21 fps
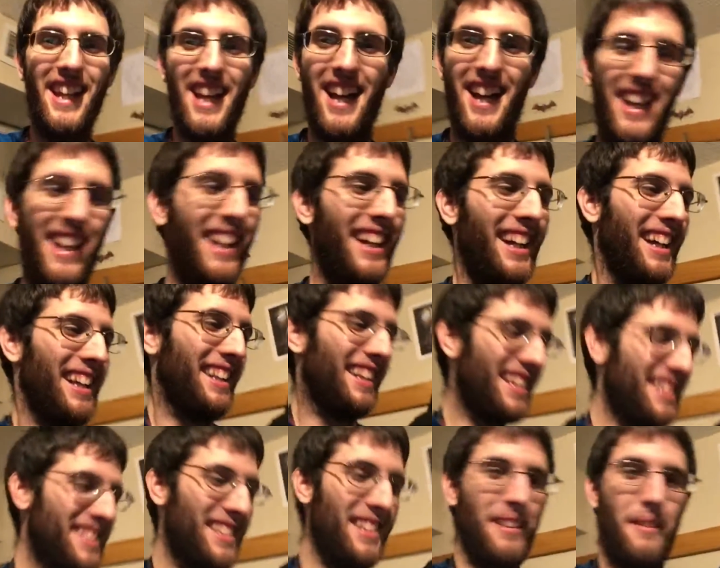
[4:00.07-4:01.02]
yeah,
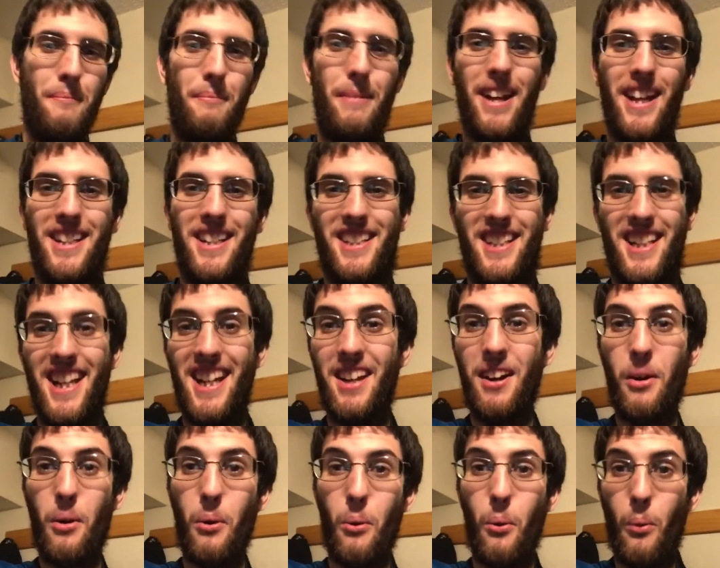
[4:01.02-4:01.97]
this sumbitch can
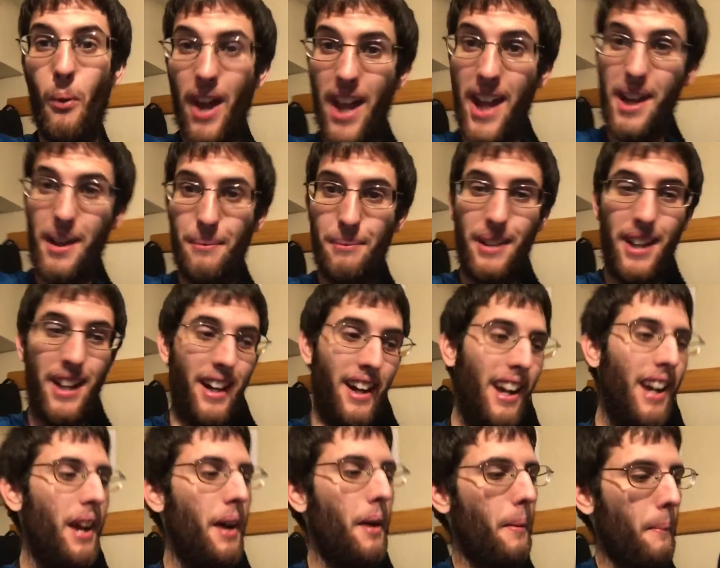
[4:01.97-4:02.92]
go way up there.